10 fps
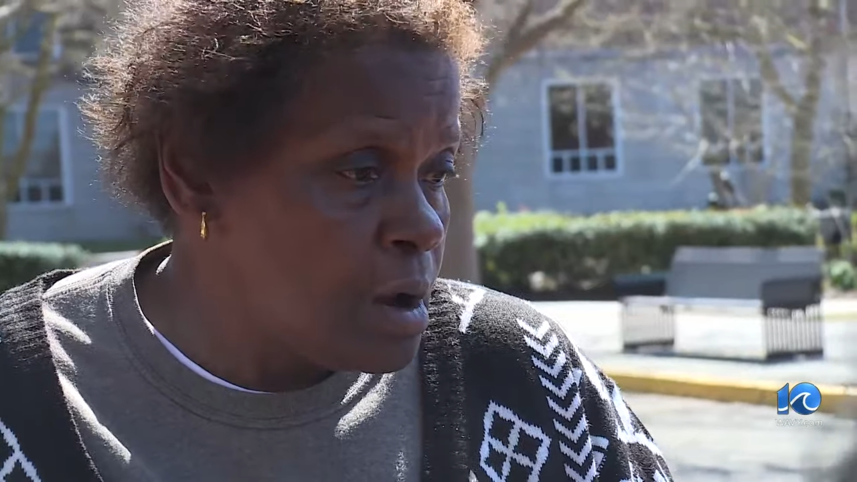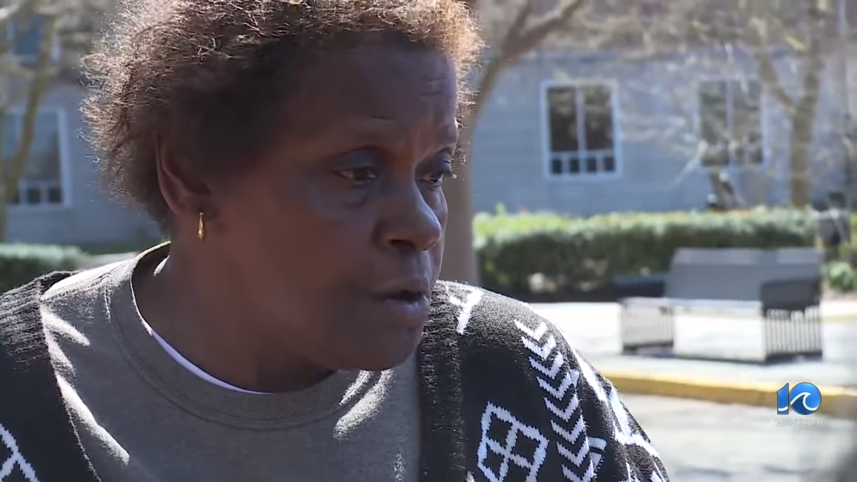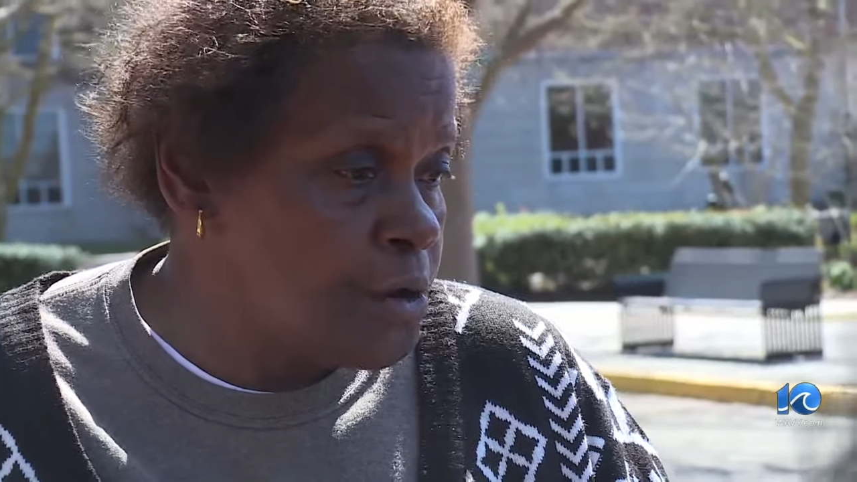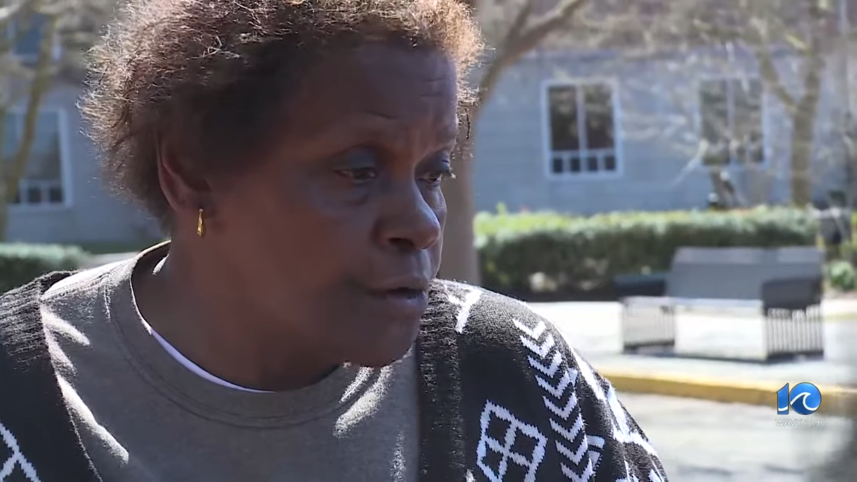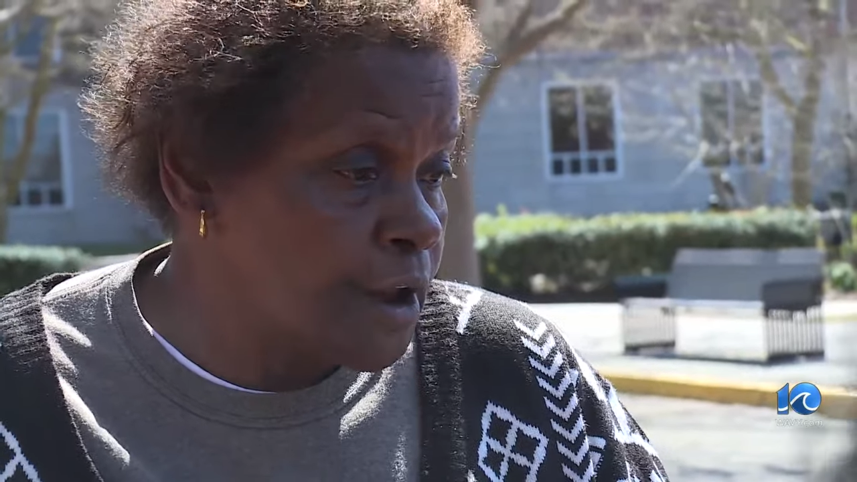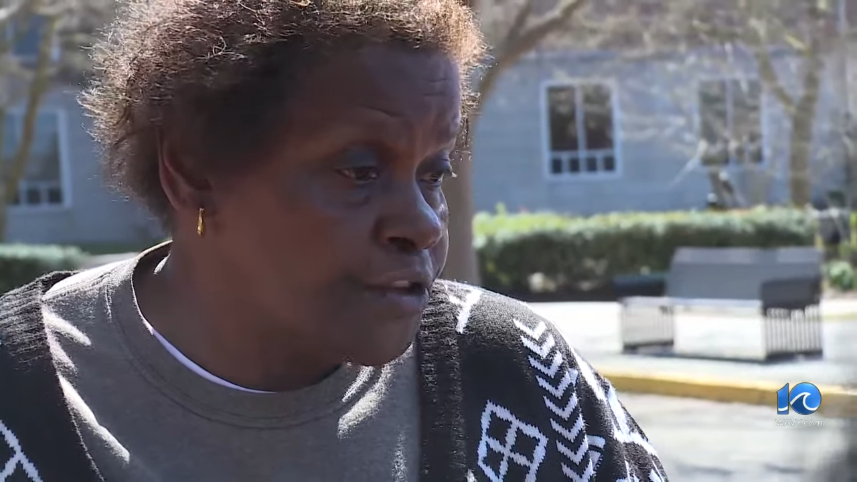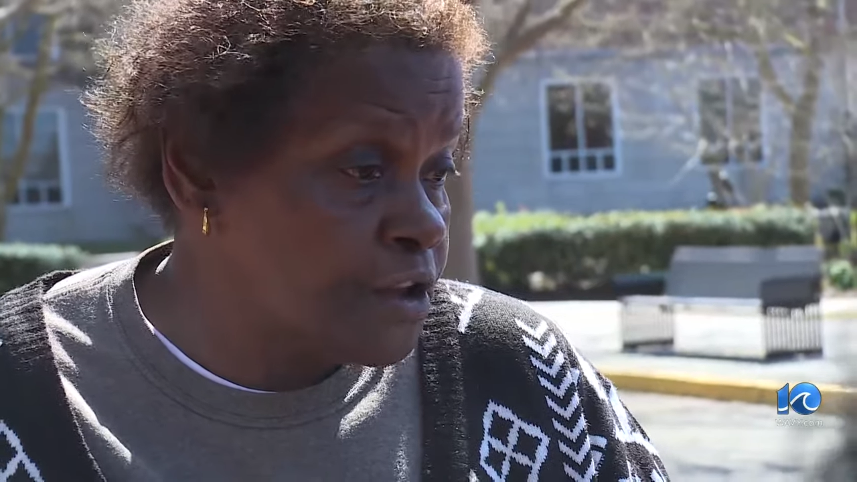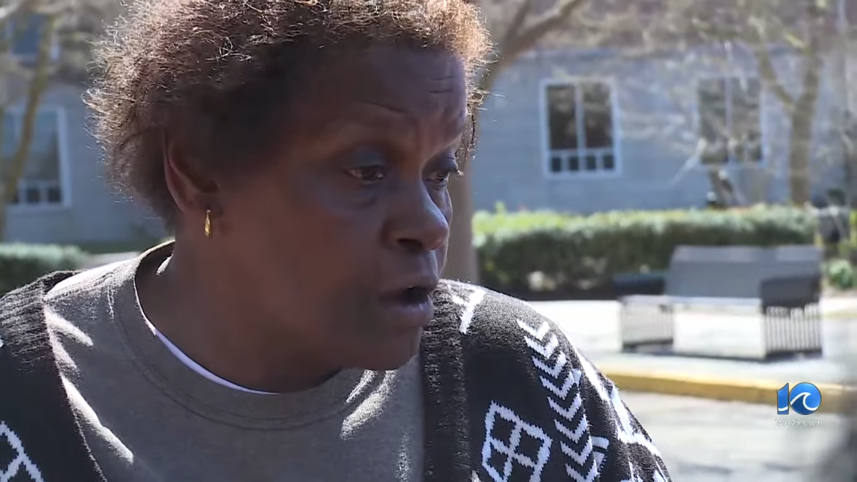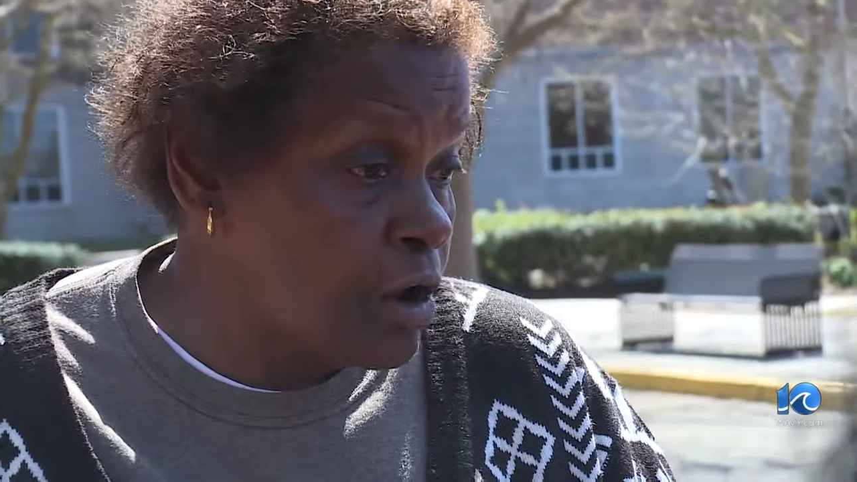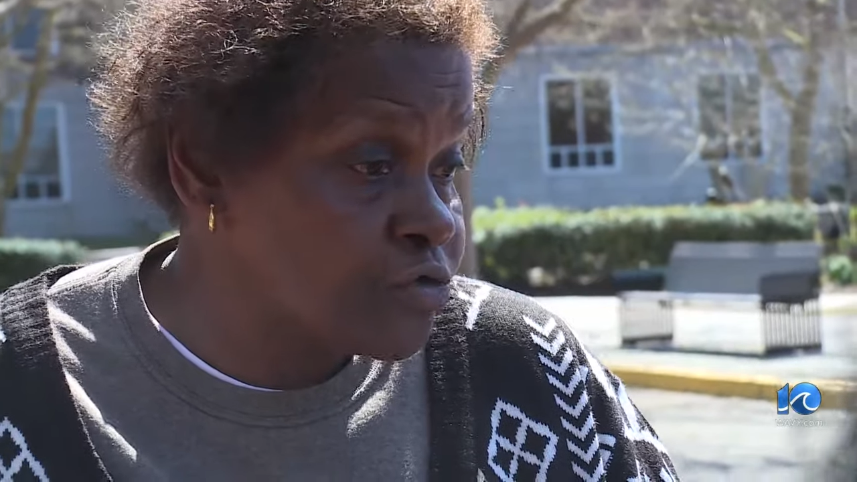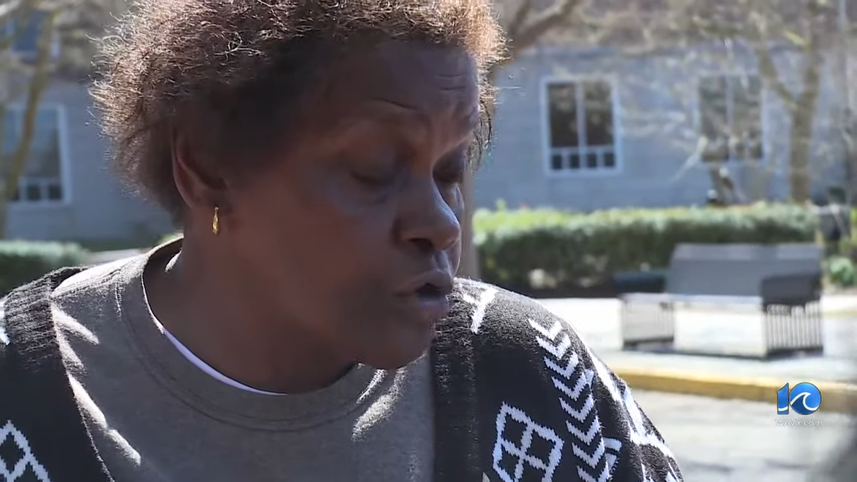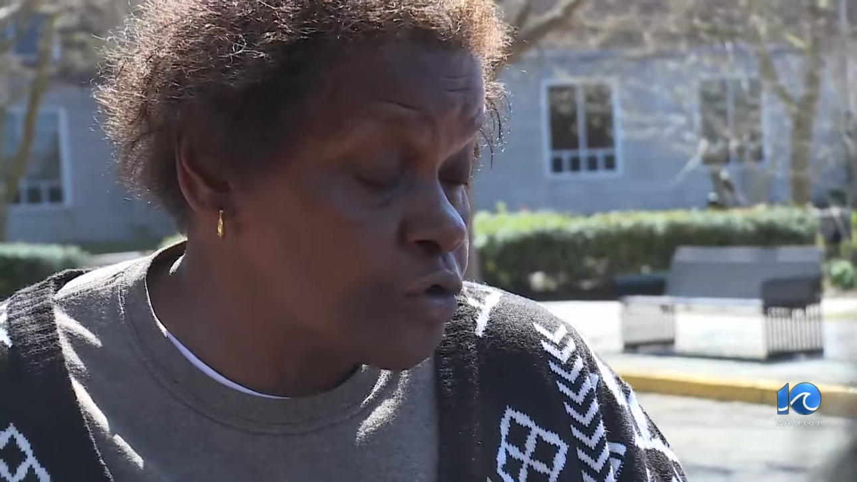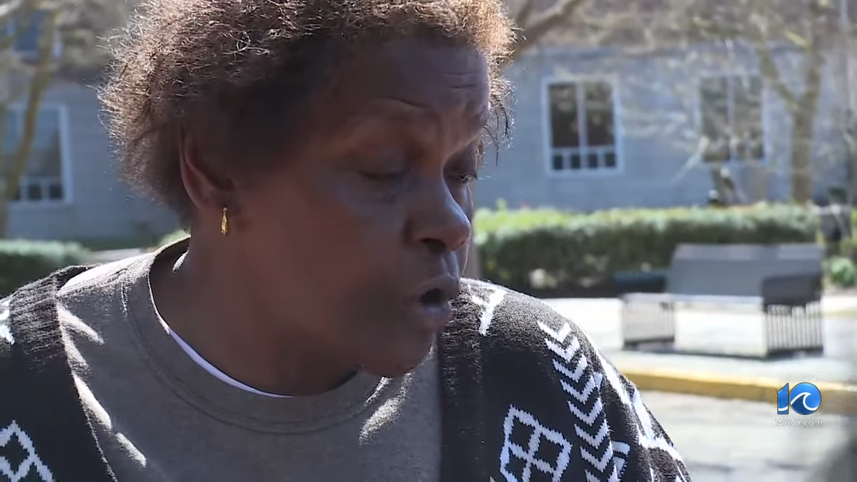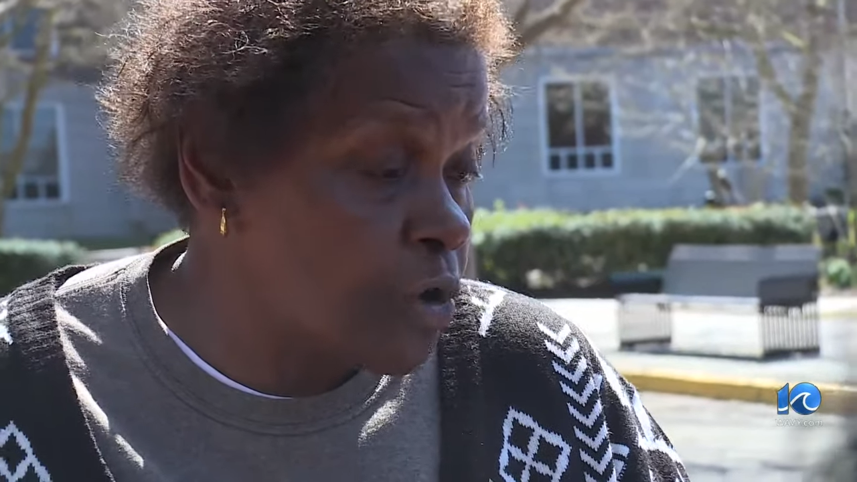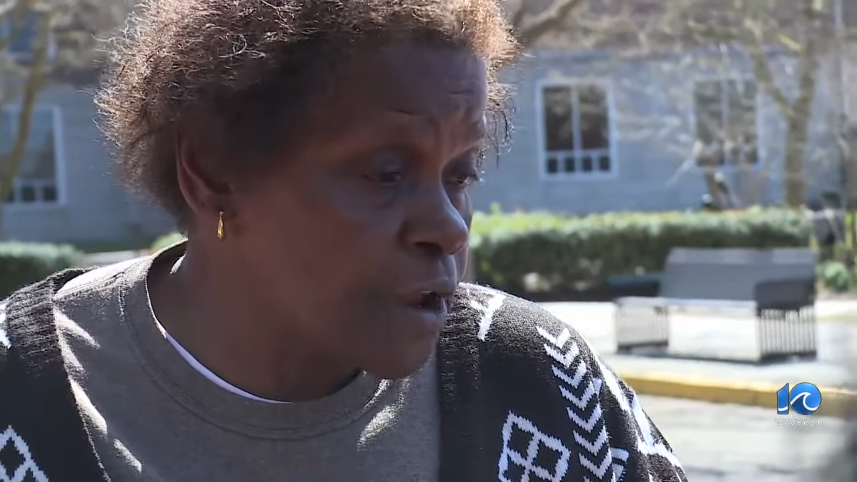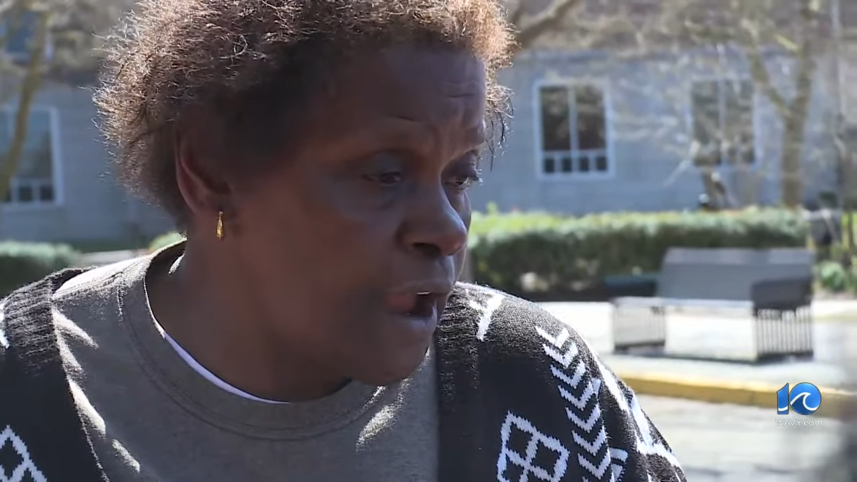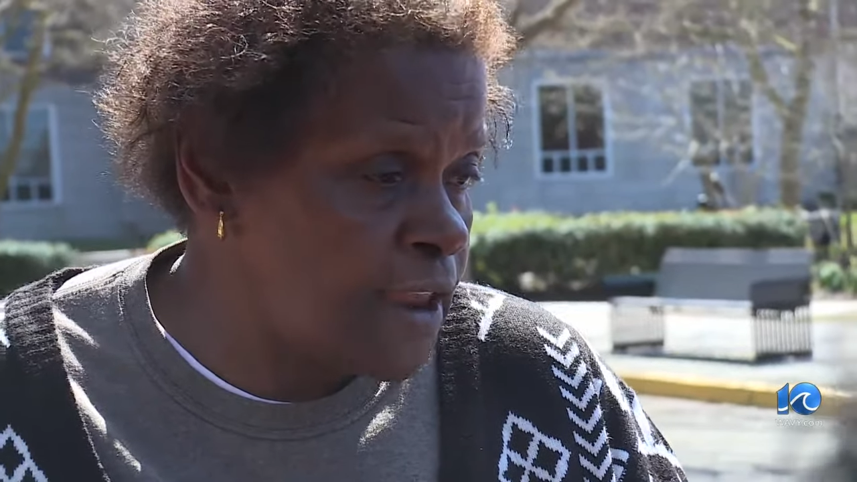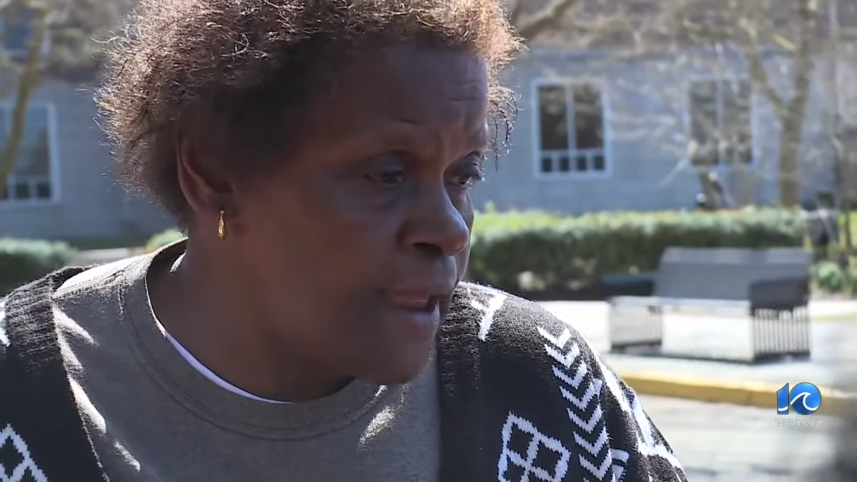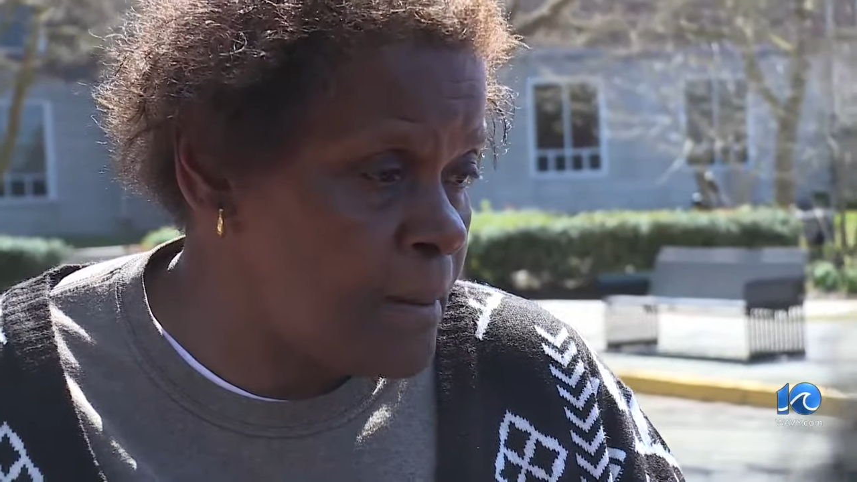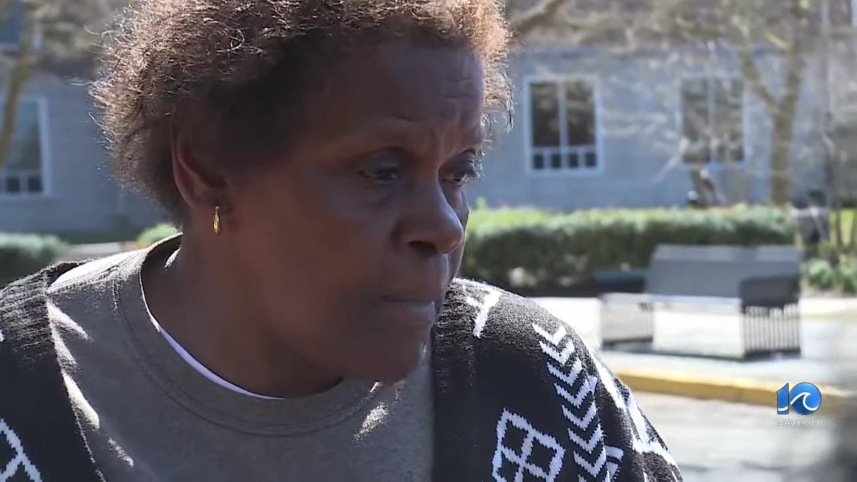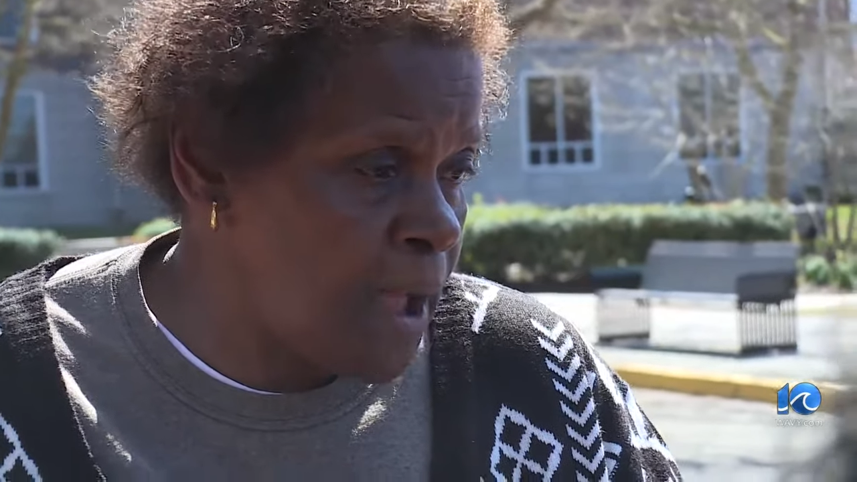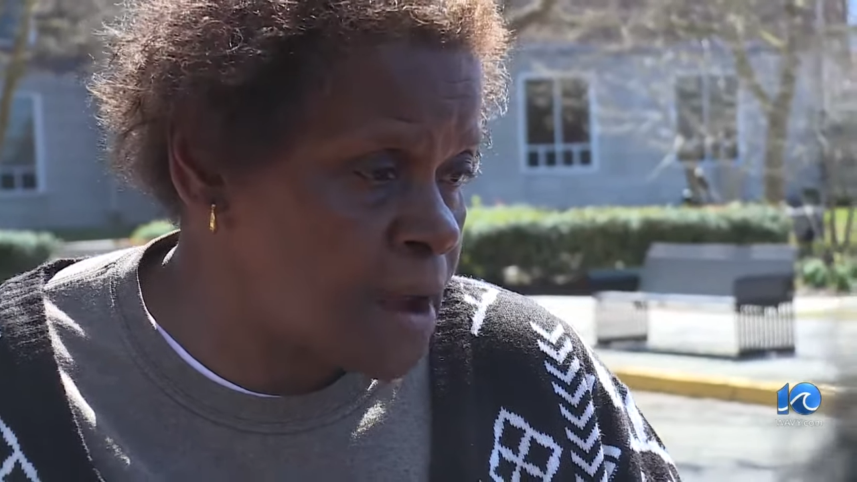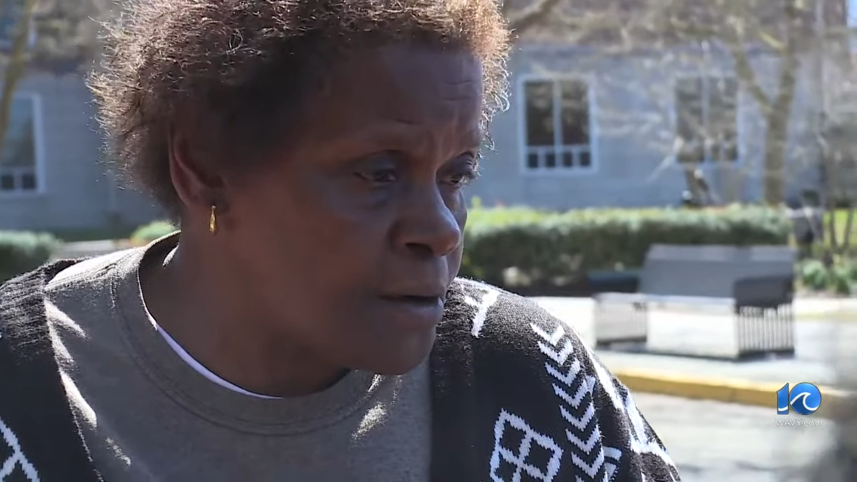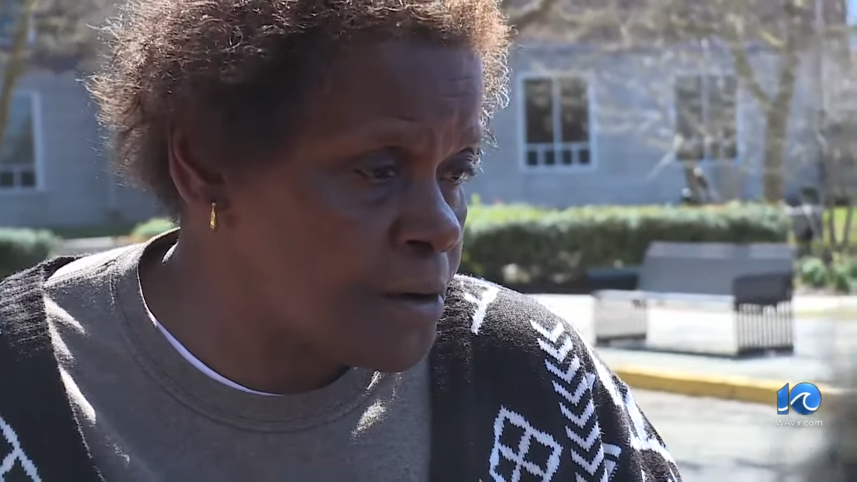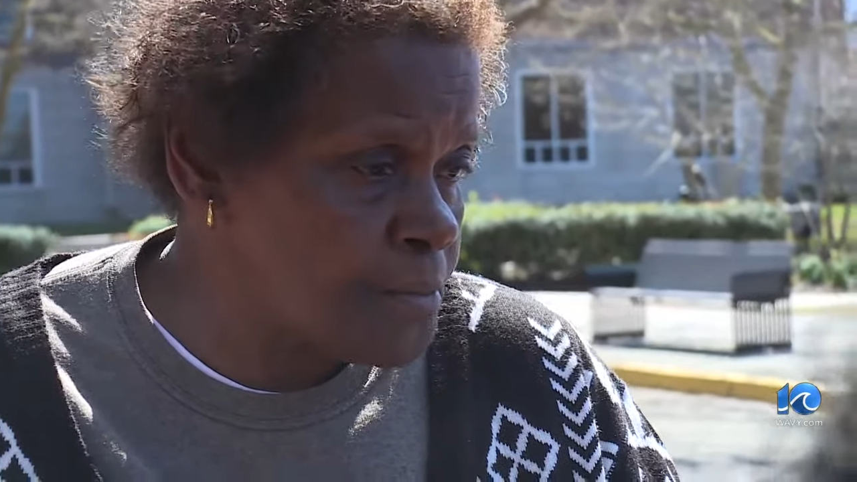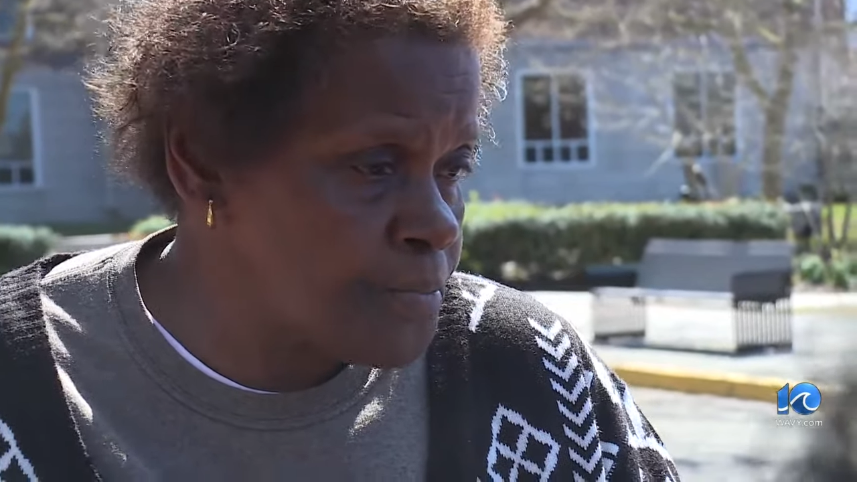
you know, that she lost her daughter in that manner.